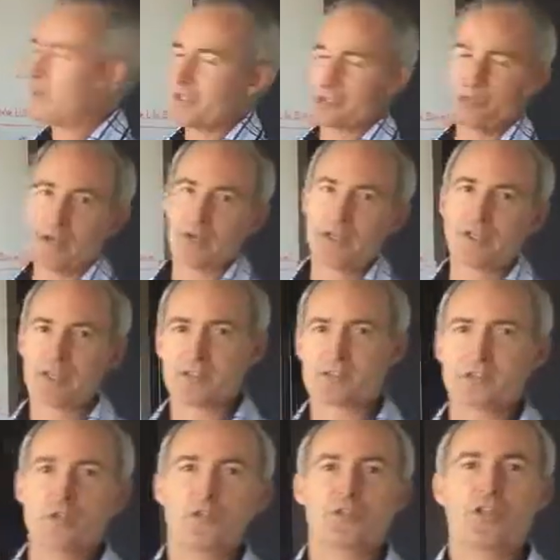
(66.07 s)
customer is
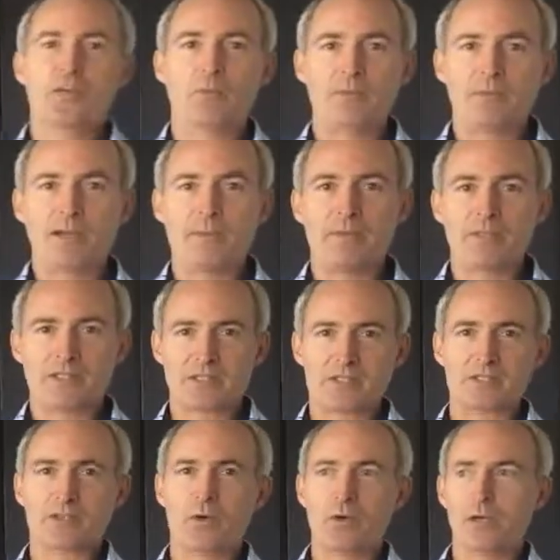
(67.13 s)
associated with that
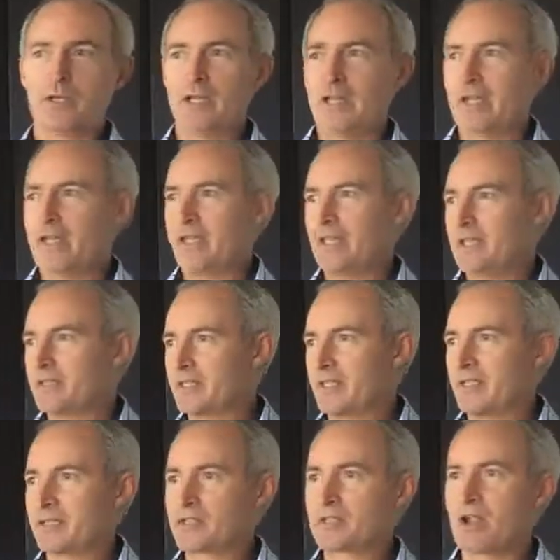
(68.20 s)
business goal. Is
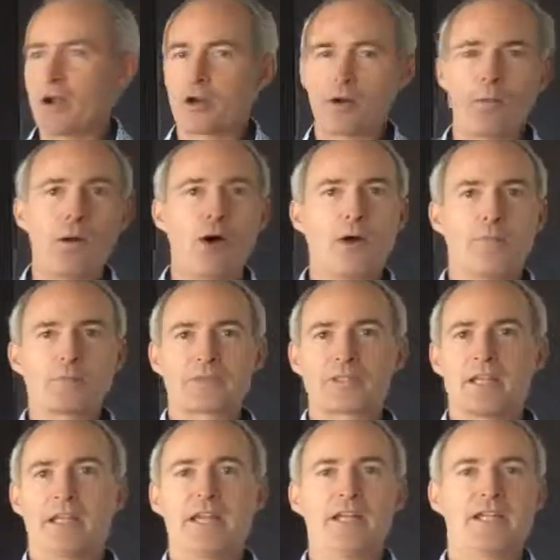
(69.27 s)
it soccer
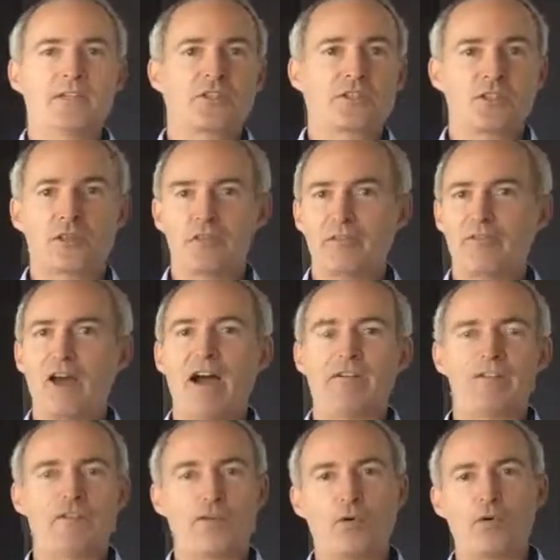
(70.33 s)
moms age
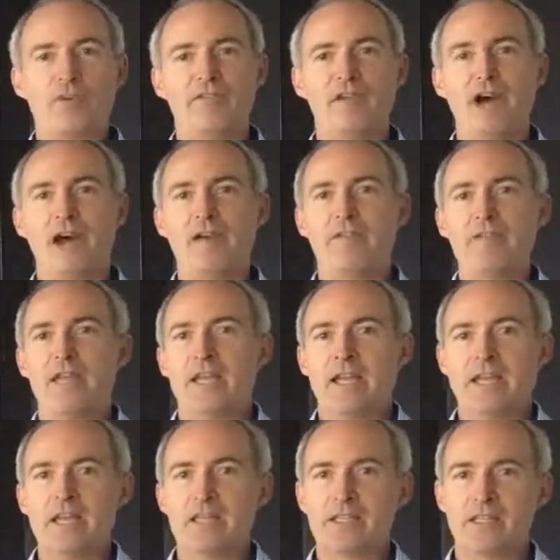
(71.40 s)
thirty-five to forty-five?
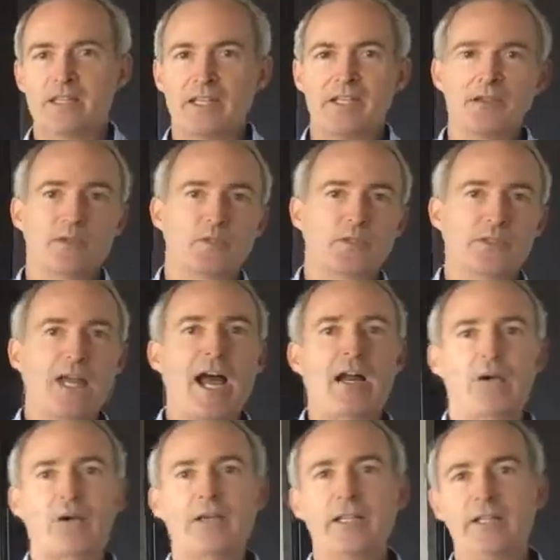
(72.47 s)
Is it
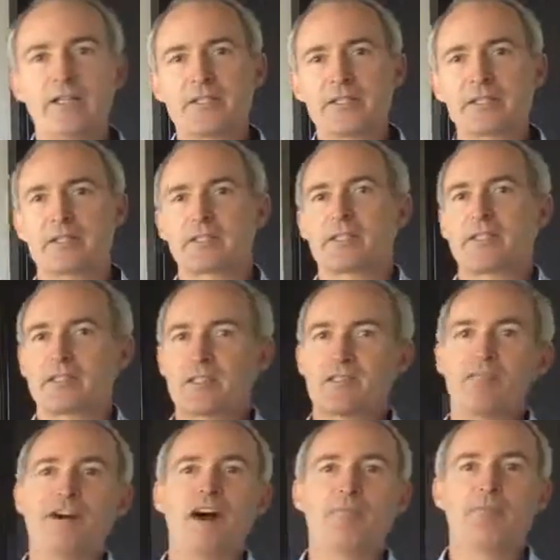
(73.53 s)
retirees
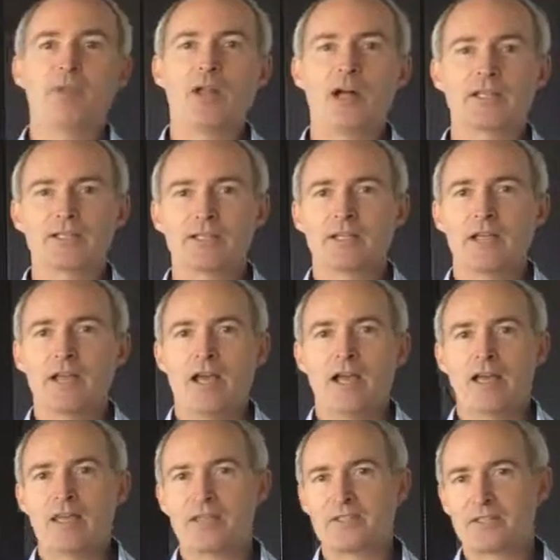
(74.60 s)
sixty-five plus?
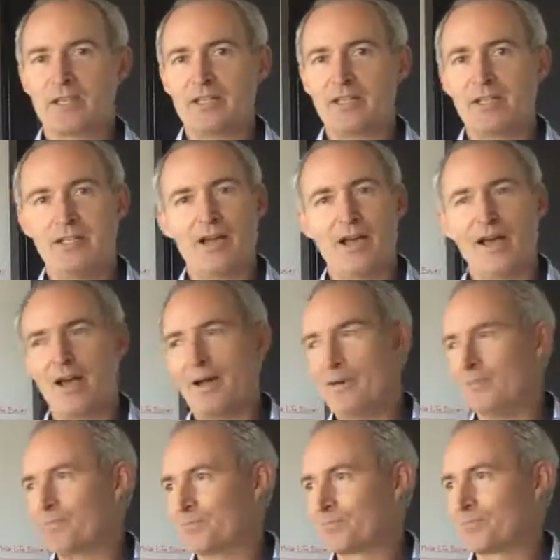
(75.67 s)
Is it
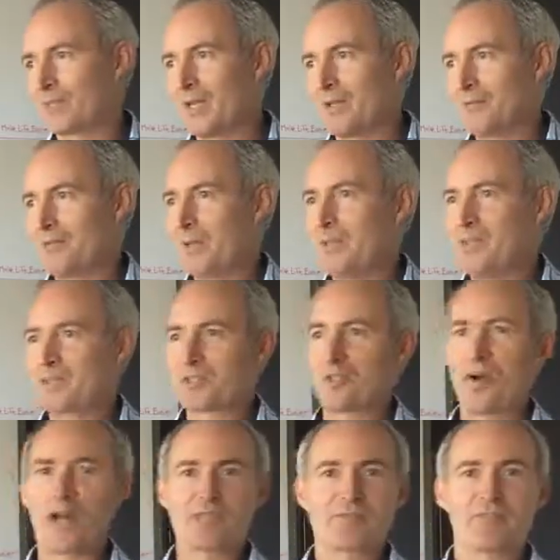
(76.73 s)
um, maybe it's
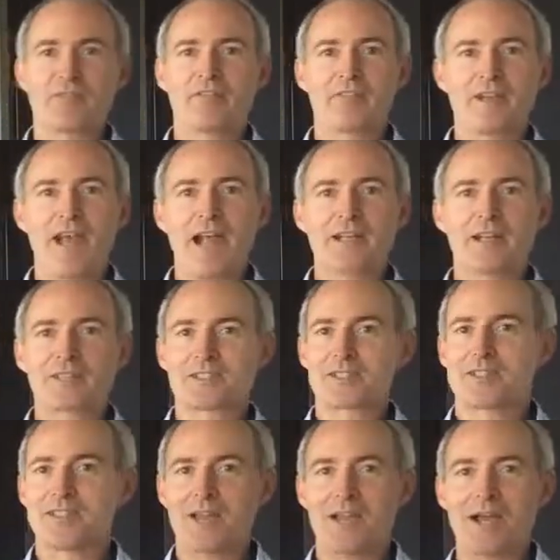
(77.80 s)
CrossFit
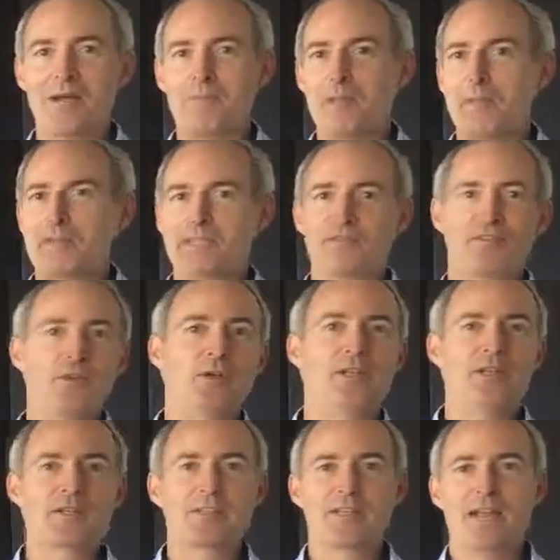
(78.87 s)
fanatics, uh, maybe it's
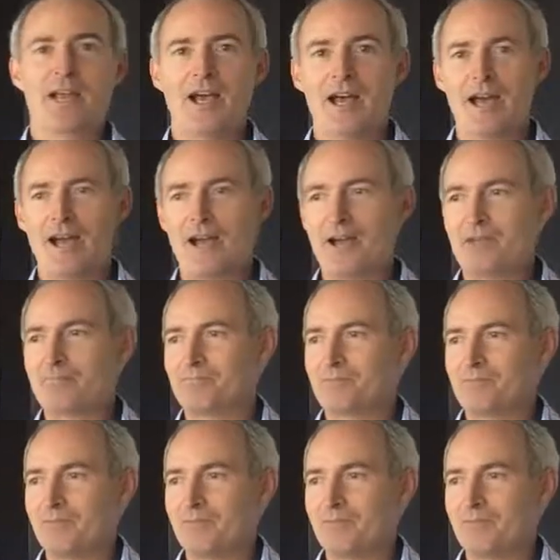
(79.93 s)
foodies, uh,